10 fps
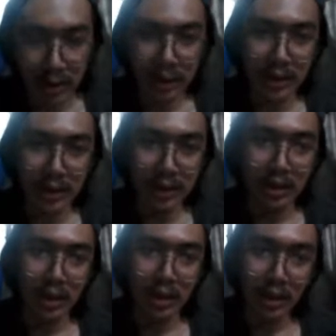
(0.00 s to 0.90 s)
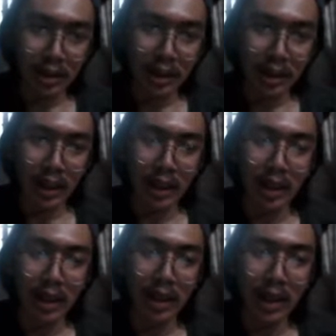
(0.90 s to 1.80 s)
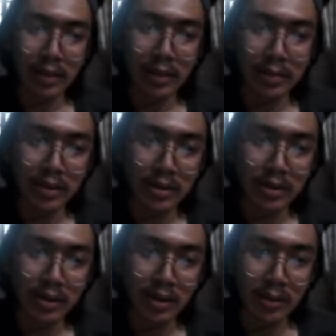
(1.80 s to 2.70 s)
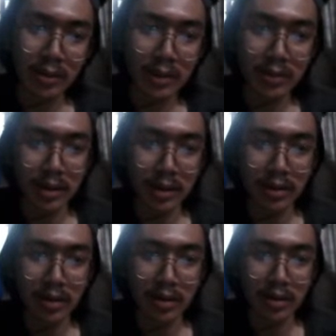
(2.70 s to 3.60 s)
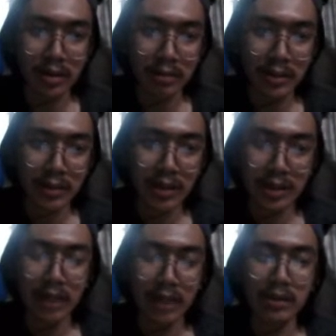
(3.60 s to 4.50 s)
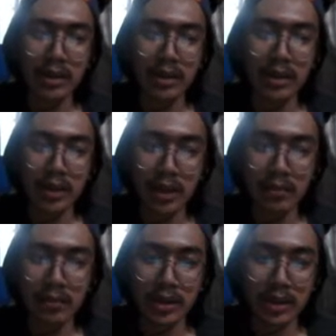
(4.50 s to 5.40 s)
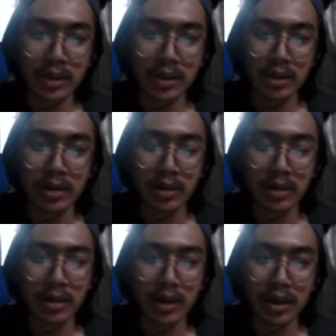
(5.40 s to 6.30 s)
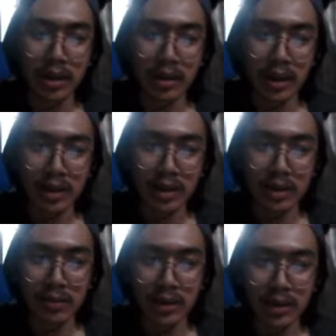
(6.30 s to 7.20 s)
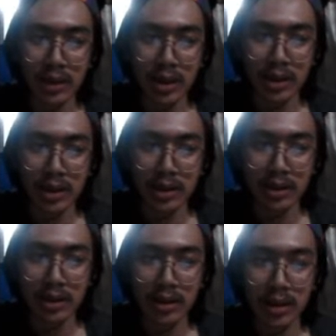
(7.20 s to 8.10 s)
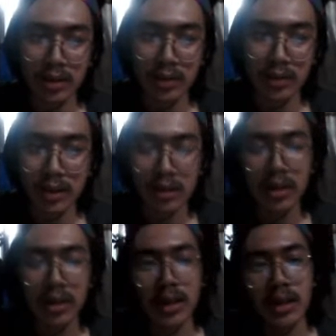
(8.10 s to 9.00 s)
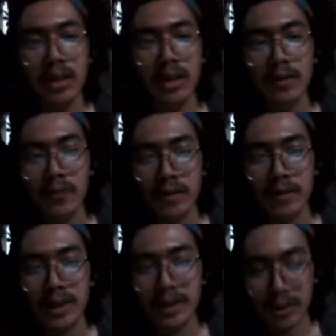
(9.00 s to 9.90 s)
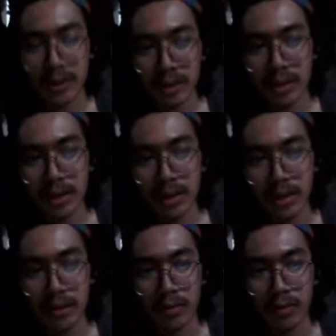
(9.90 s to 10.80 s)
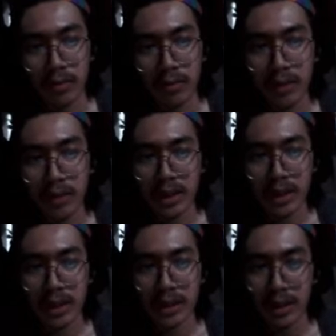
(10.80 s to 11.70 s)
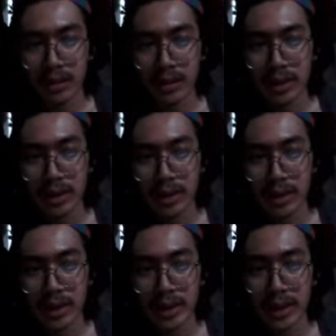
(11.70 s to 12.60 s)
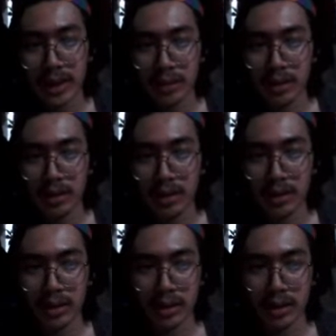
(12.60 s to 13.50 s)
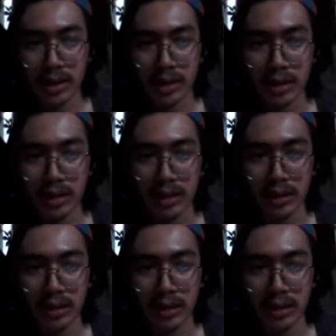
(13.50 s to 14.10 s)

next output Qn plus 1 because our D input is 0. And the cases where Qn is 0, D is 1, we will store 1 as our next bit. So as you can see,